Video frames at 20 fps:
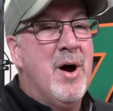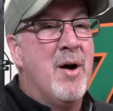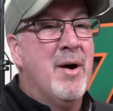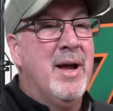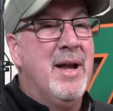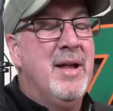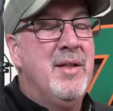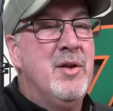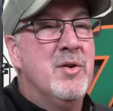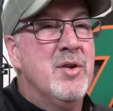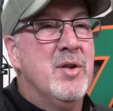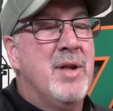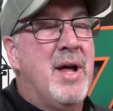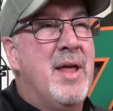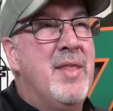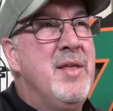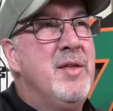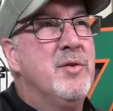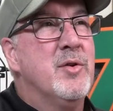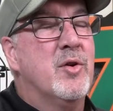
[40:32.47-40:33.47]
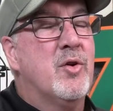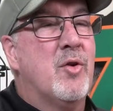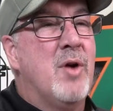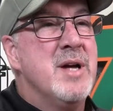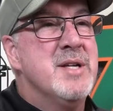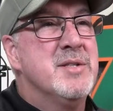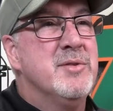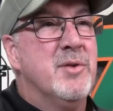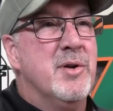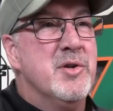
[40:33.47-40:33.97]
we all get, there's, I think they're
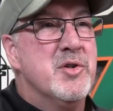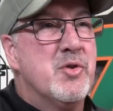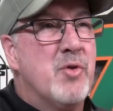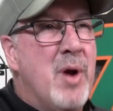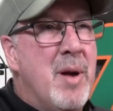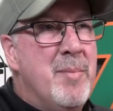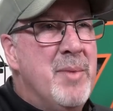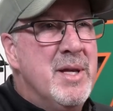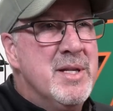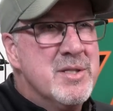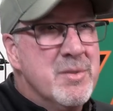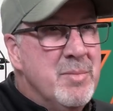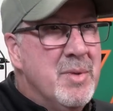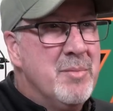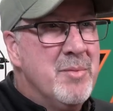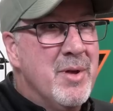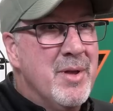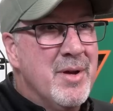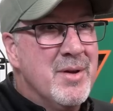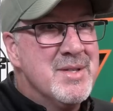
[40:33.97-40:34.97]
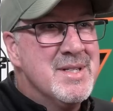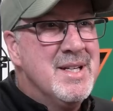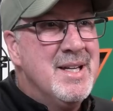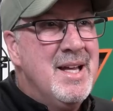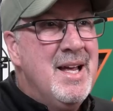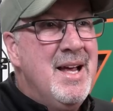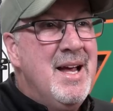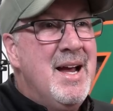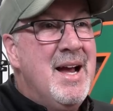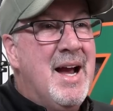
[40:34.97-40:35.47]
Chrysler Intrepids. Remember those?
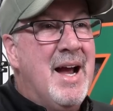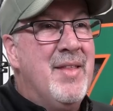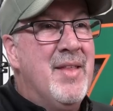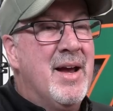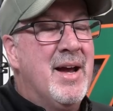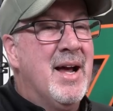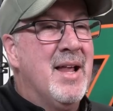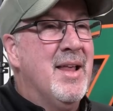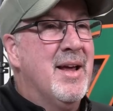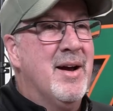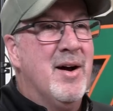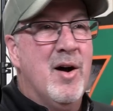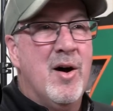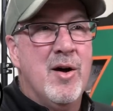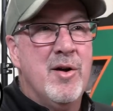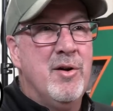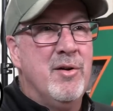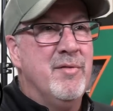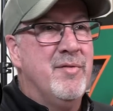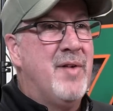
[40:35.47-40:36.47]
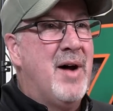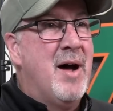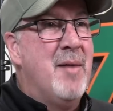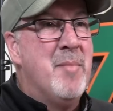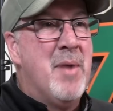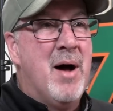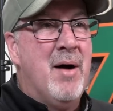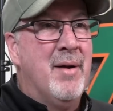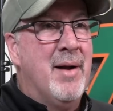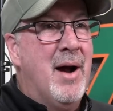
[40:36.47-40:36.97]
Yeah. And they got like
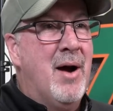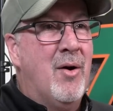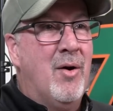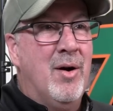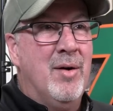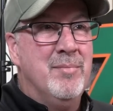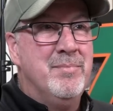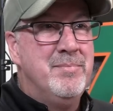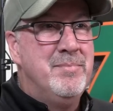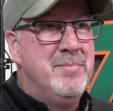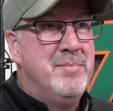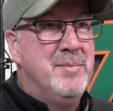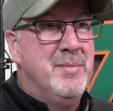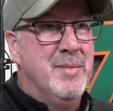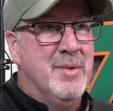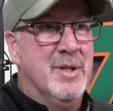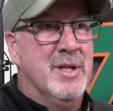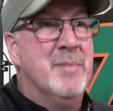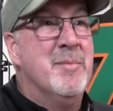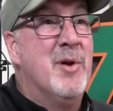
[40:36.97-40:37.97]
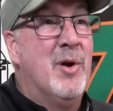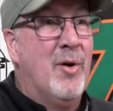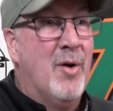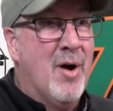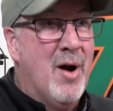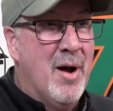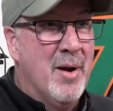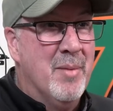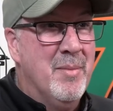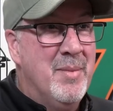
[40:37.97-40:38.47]
105 mile an hour
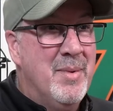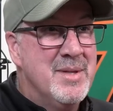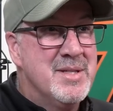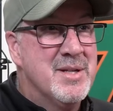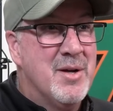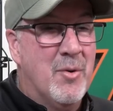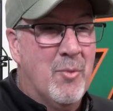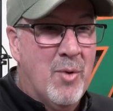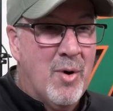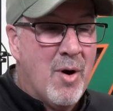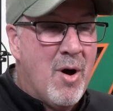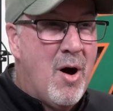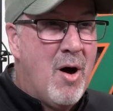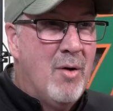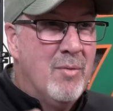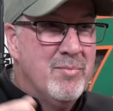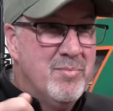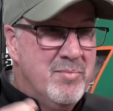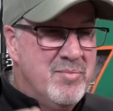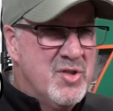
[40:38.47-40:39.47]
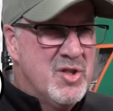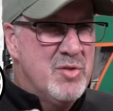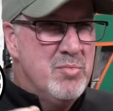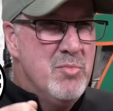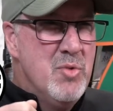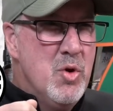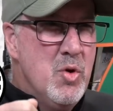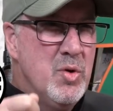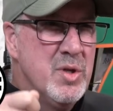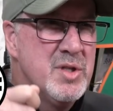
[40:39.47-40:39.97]
limiter on them. So we're all
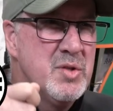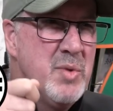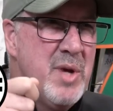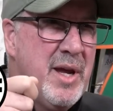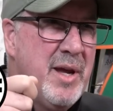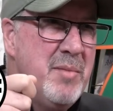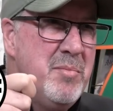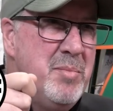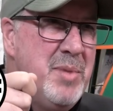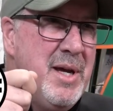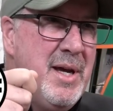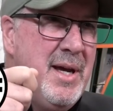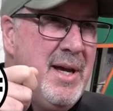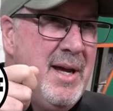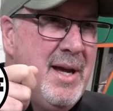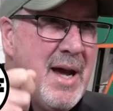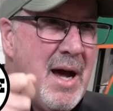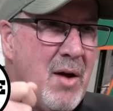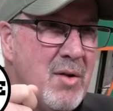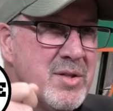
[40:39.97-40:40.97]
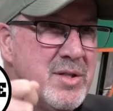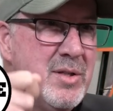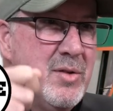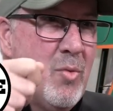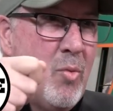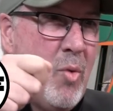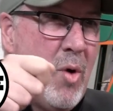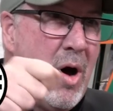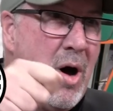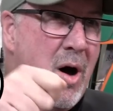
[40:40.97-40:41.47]
smooth as we can be, out to
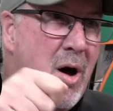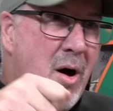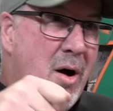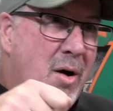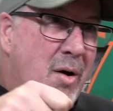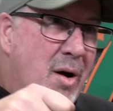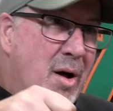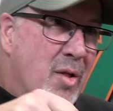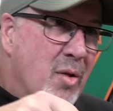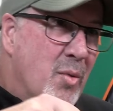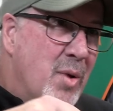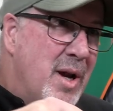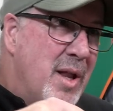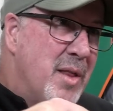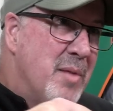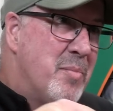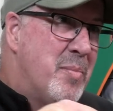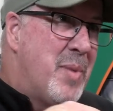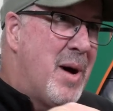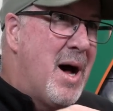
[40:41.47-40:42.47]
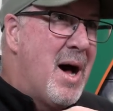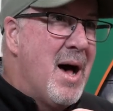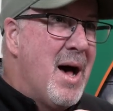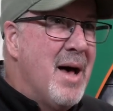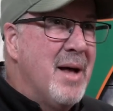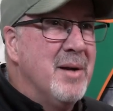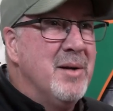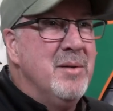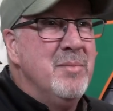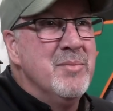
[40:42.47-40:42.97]
the wall, all the way to the
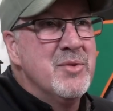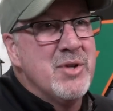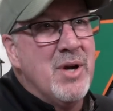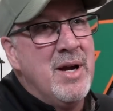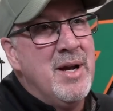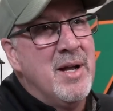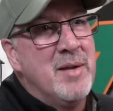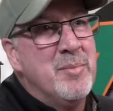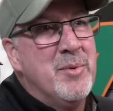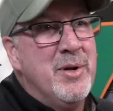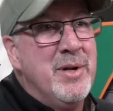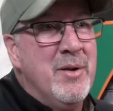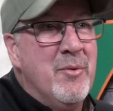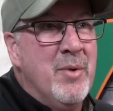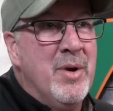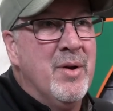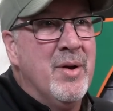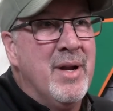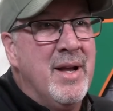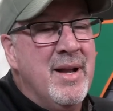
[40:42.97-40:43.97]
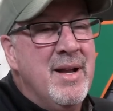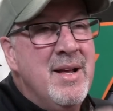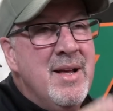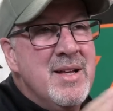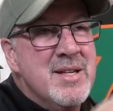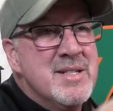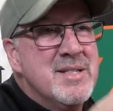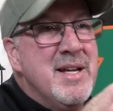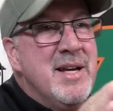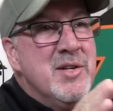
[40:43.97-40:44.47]
bottom. Try not to put any wheel in it.
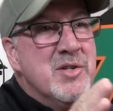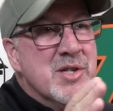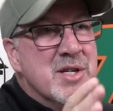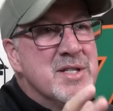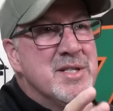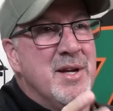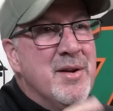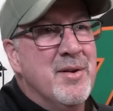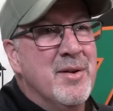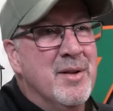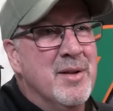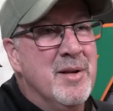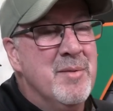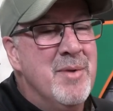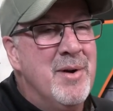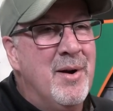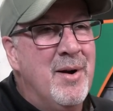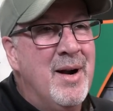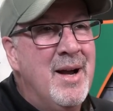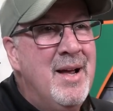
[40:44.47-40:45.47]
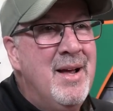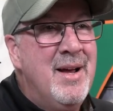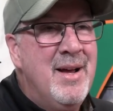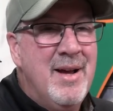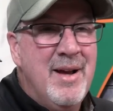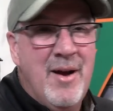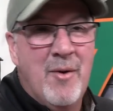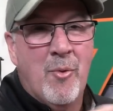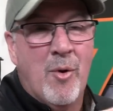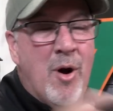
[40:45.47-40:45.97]
Stay just under the limiter,
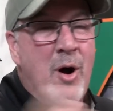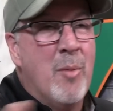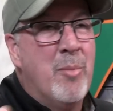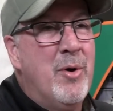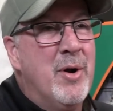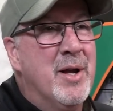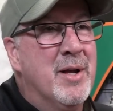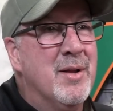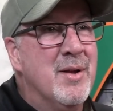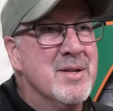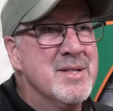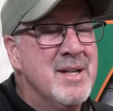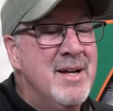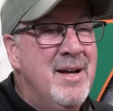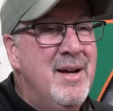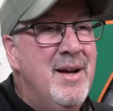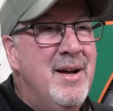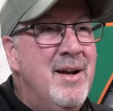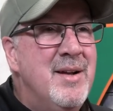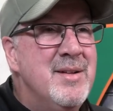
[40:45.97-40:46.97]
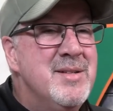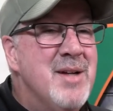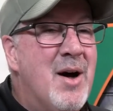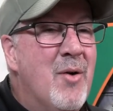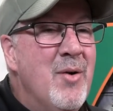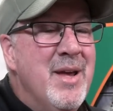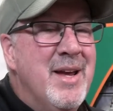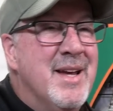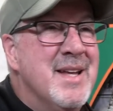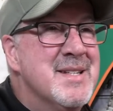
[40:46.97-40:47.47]
and we're all pretty close.
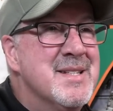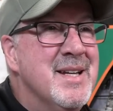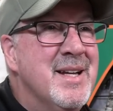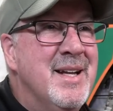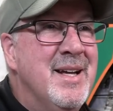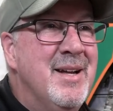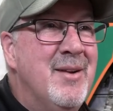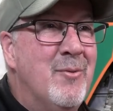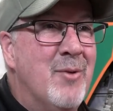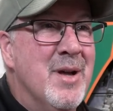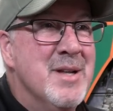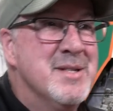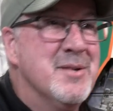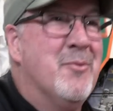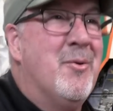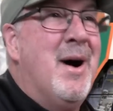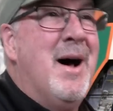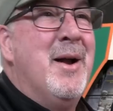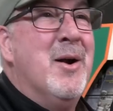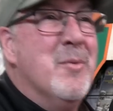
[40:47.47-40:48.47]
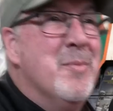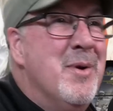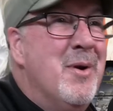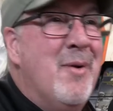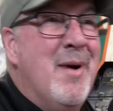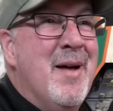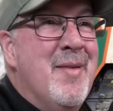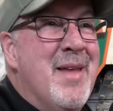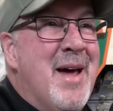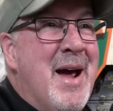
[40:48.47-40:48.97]
Tony gets in it, runs it wide open
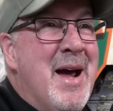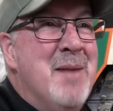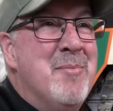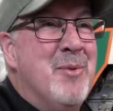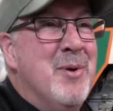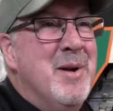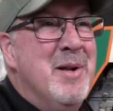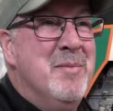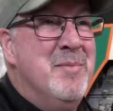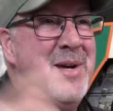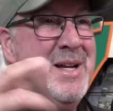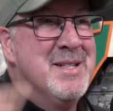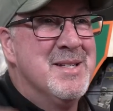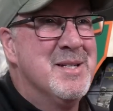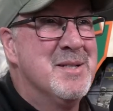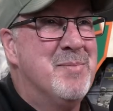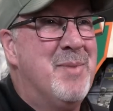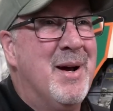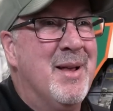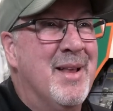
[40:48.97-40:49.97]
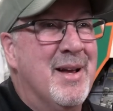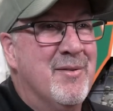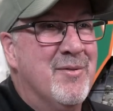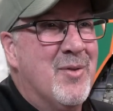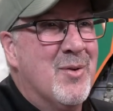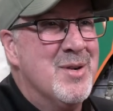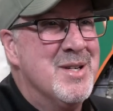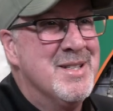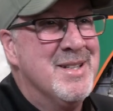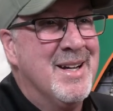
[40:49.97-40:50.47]
around the apron, and beats us by like
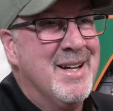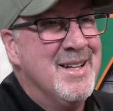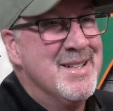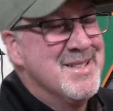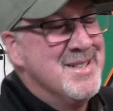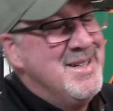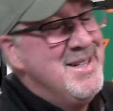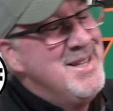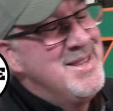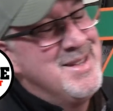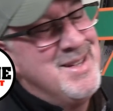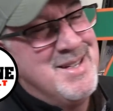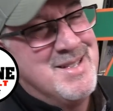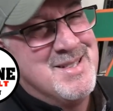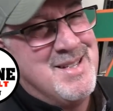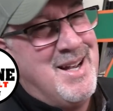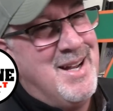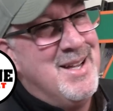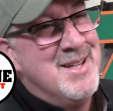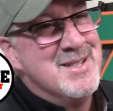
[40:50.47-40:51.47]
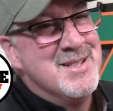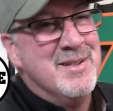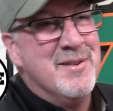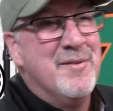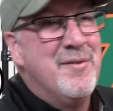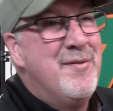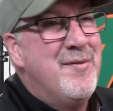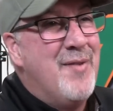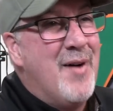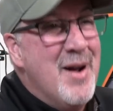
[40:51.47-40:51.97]
four seconds. And he thinks that is
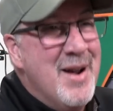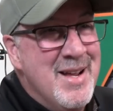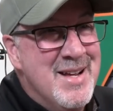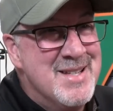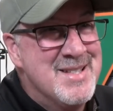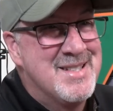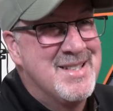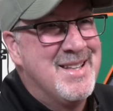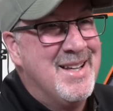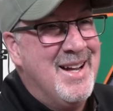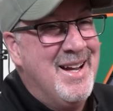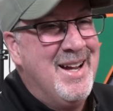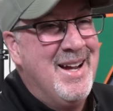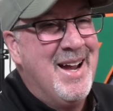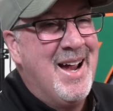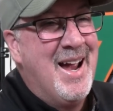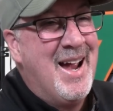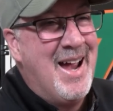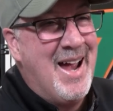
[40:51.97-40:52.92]
the funniest thing